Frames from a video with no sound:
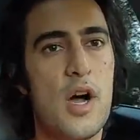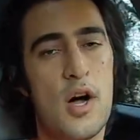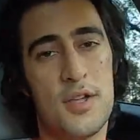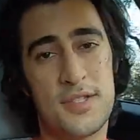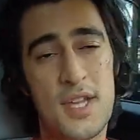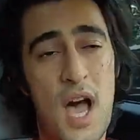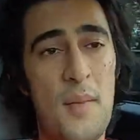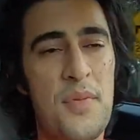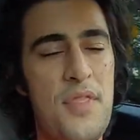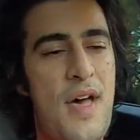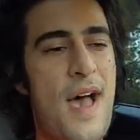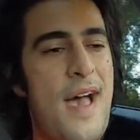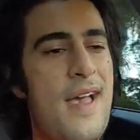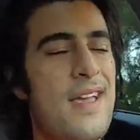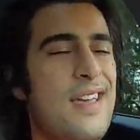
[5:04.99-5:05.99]
On top of
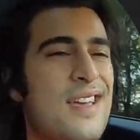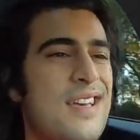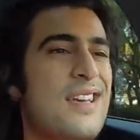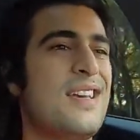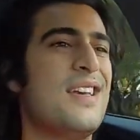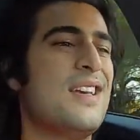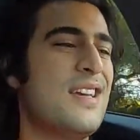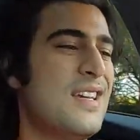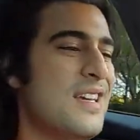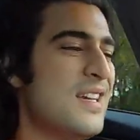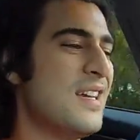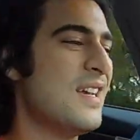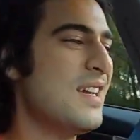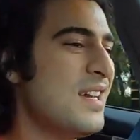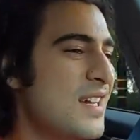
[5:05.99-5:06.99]
that,
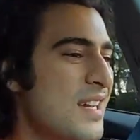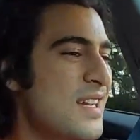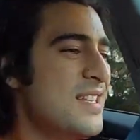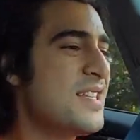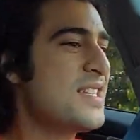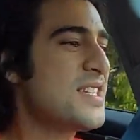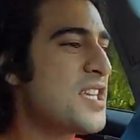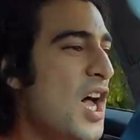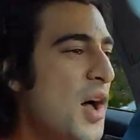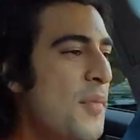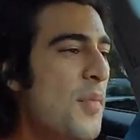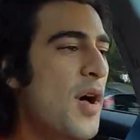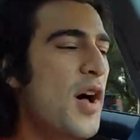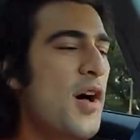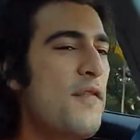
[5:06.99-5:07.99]

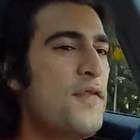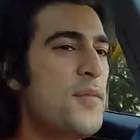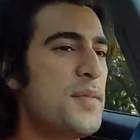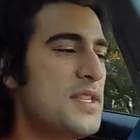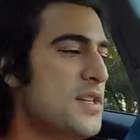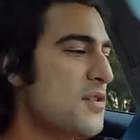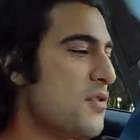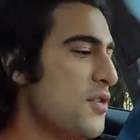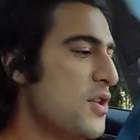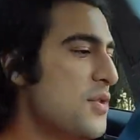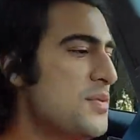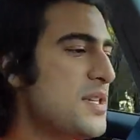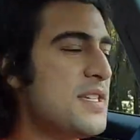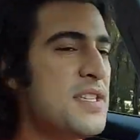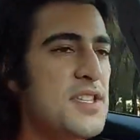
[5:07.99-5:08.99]
some of the material
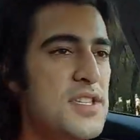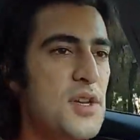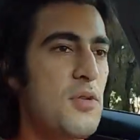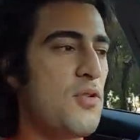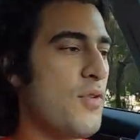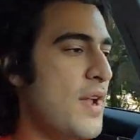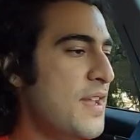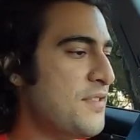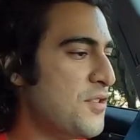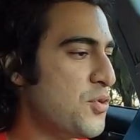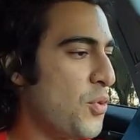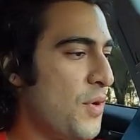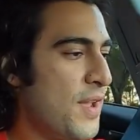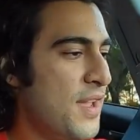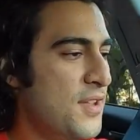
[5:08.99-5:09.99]
use isn't so great. The
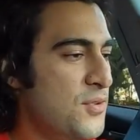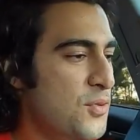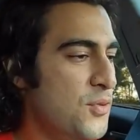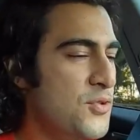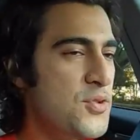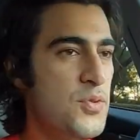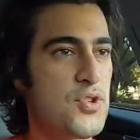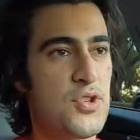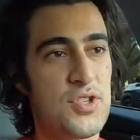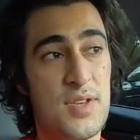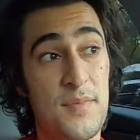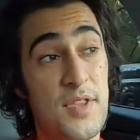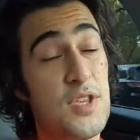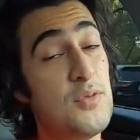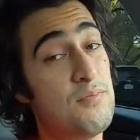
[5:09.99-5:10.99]
door handles, which are
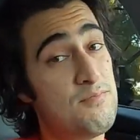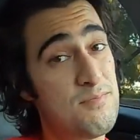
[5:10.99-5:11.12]
something you